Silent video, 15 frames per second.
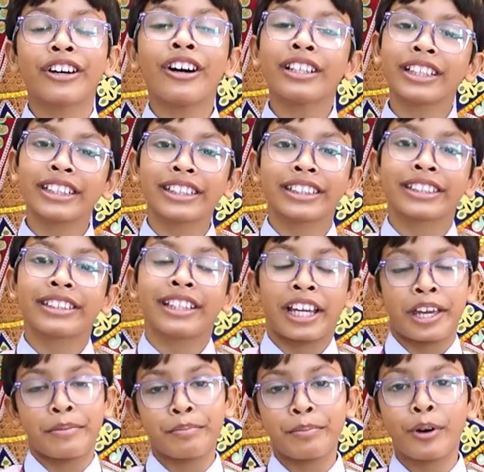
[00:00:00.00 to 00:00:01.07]
taught us
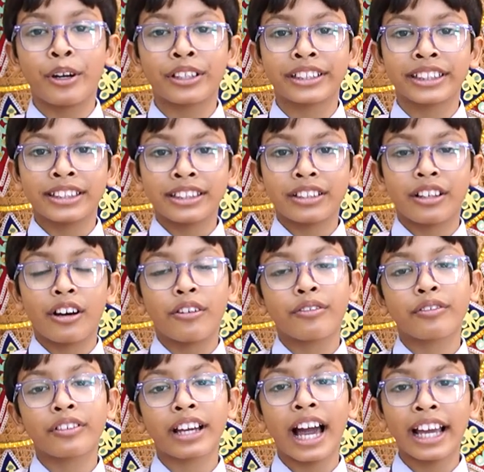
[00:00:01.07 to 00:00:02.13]
the importance of
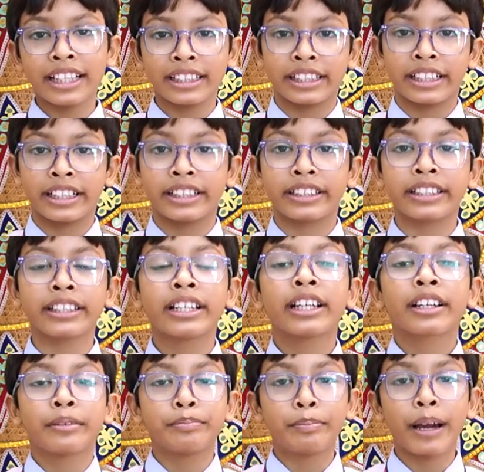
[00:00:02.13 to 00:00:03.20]
kindness,
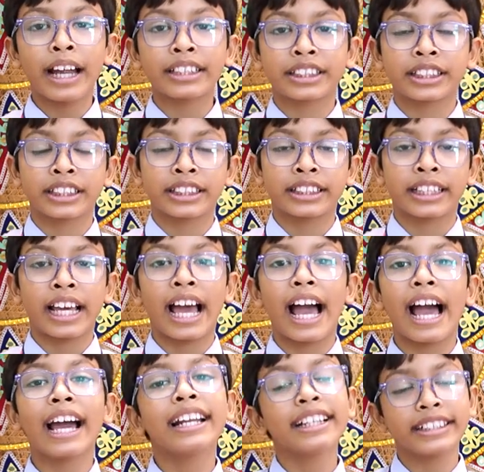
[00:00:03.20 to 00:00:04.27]
compassion,
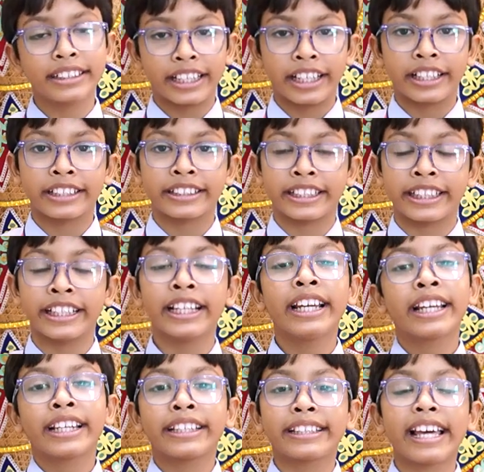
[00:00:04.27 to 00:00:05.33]
and integrity
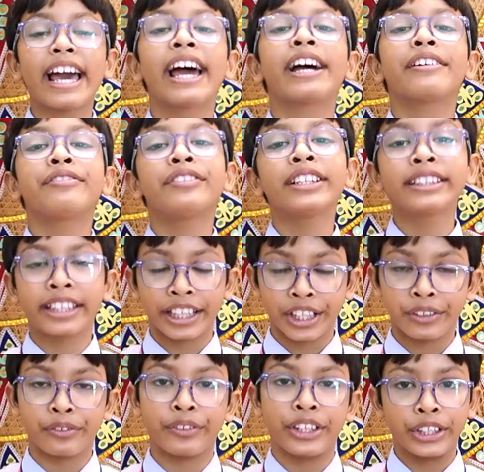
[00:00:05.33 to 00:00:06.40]
in
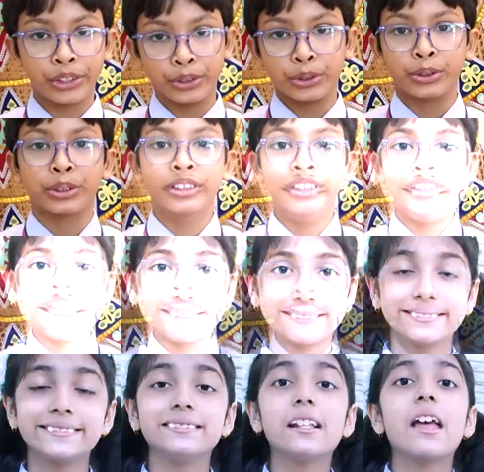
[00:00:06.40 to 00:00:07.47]
everything we do
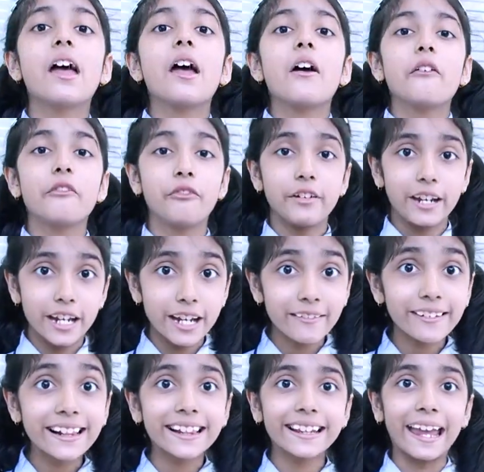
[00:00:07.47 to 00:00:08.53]
we
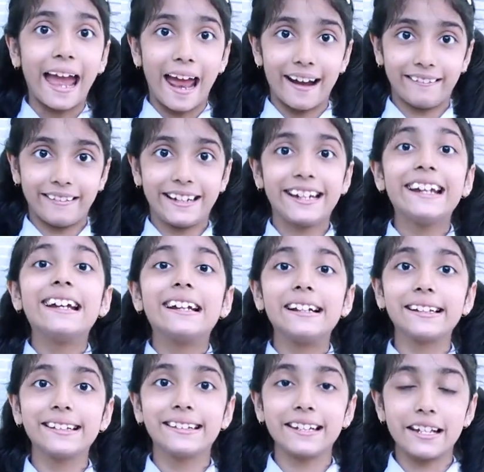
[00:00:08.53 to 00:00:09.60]
will carry
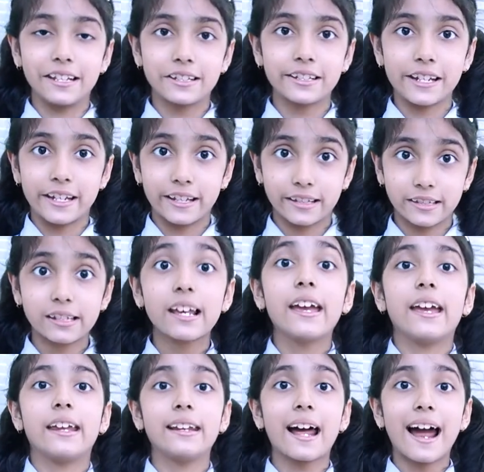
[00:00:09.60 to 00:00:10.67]
His teachings
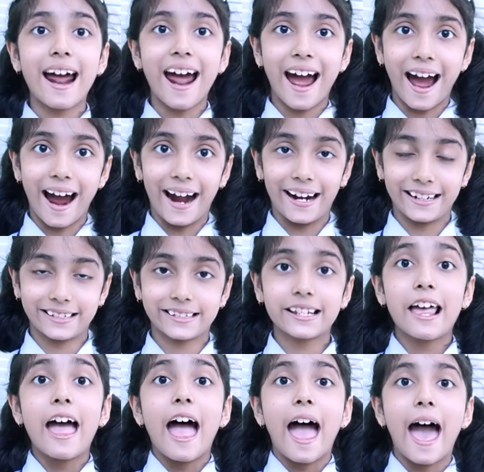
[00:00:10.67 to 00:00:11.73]
in our hearts
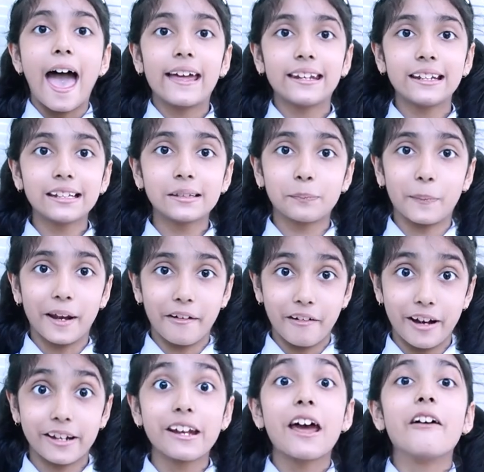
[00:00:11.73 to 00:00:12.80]
and His
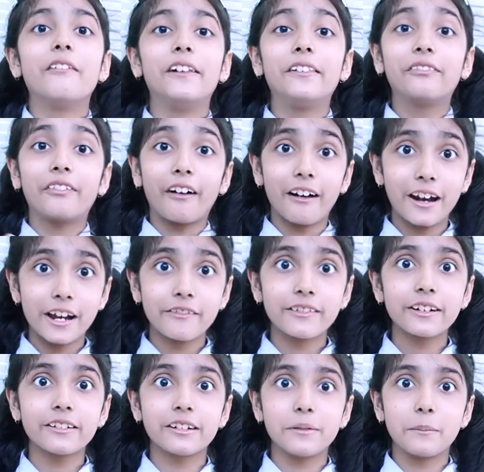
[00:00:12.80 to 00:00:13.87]
Spirit will
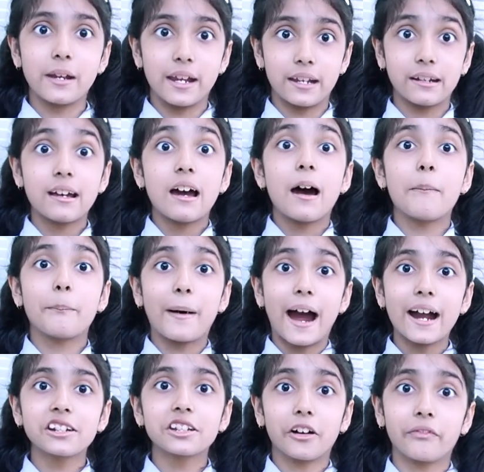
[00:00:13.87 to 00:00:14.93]
forever remain a
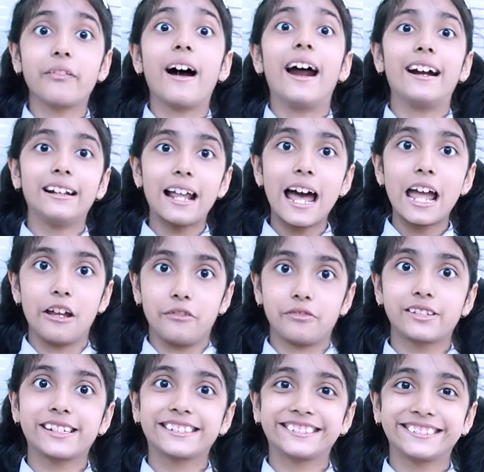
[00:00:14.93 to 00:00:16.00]
part of our
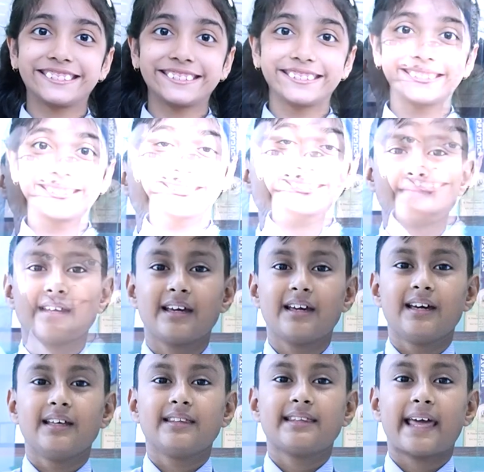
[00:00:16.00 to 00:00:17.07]
lives.
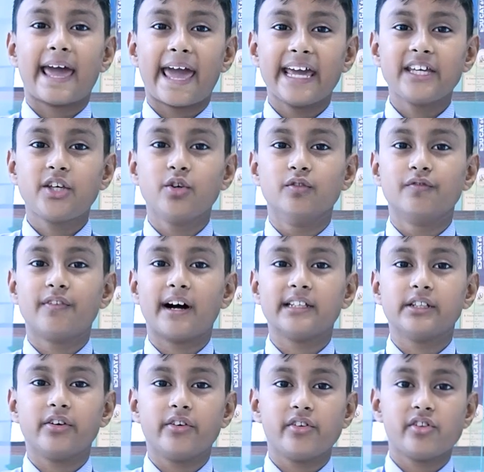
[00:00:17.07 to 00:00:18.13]
Thank you,
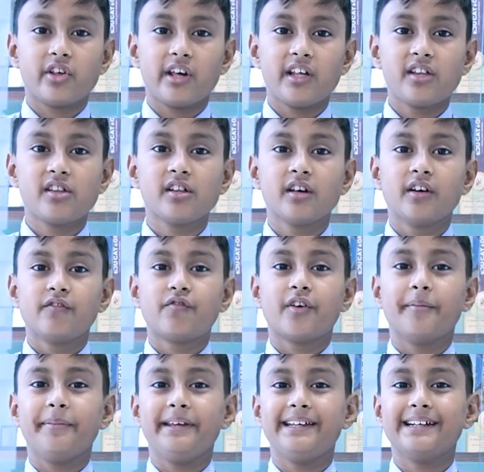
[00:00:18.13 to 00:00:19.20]
Father Rijesh,
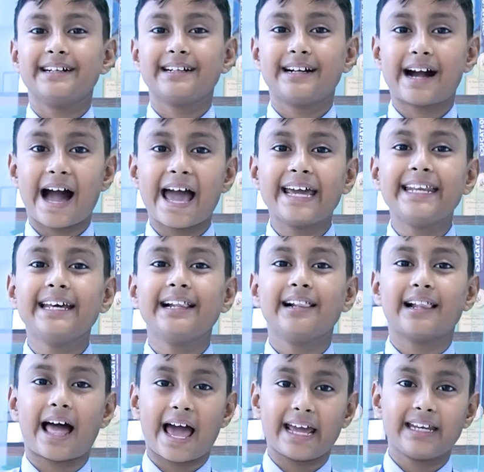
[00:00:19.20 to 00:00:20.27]
for being a guiding
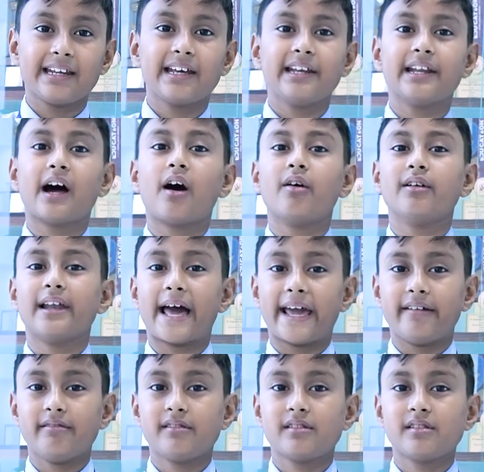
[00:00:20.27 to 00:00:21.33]
light in our
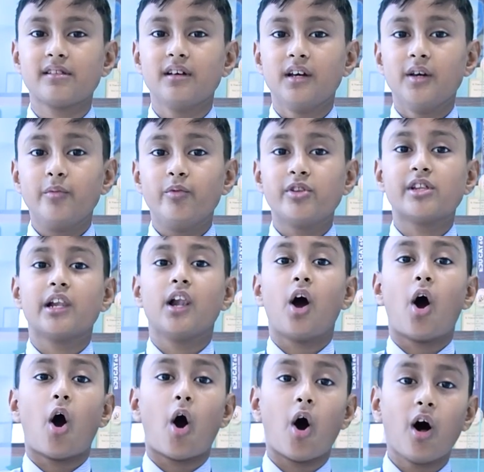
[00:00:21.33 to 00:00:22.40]
lives. We shall
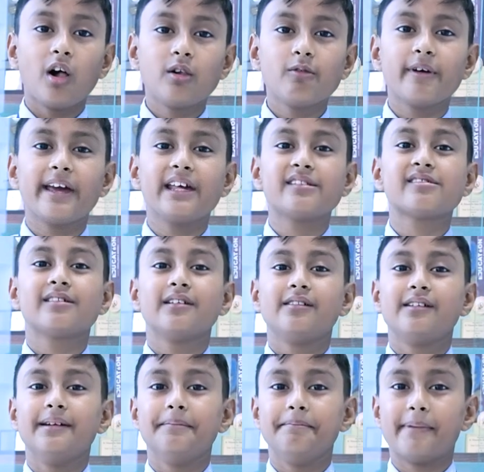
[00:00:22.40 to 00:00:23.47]
always
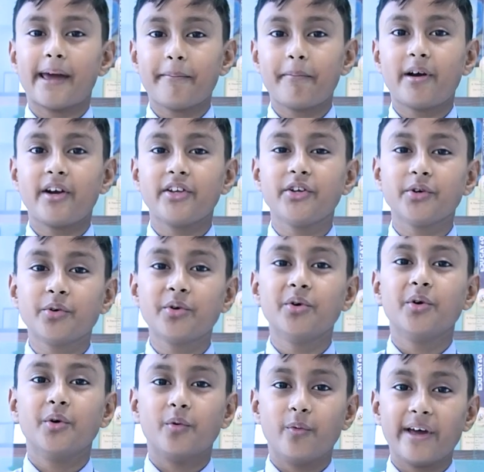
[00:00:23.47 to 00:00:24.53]
remember you
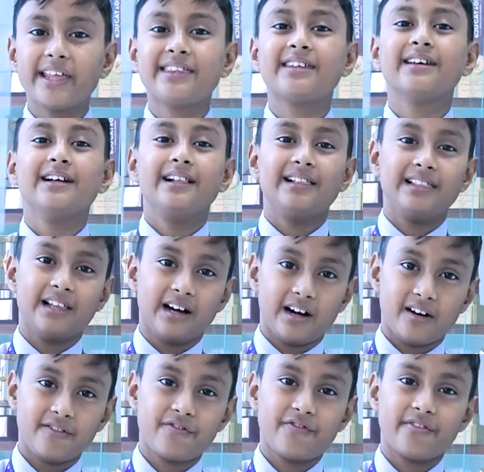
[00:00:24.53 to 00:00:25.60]
with
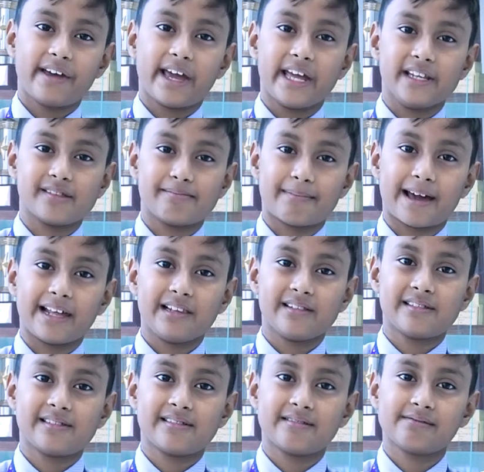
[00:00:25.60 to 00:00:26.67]
love and
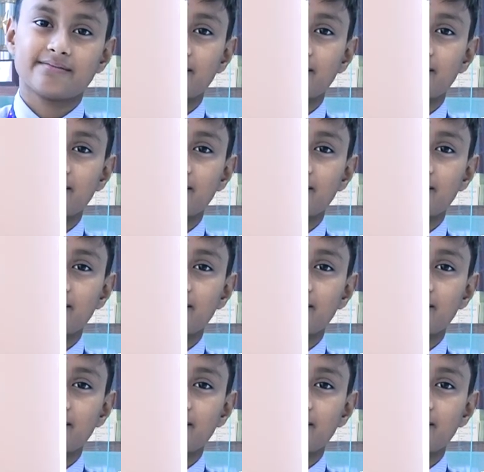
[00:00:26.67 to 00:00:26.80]
smiles.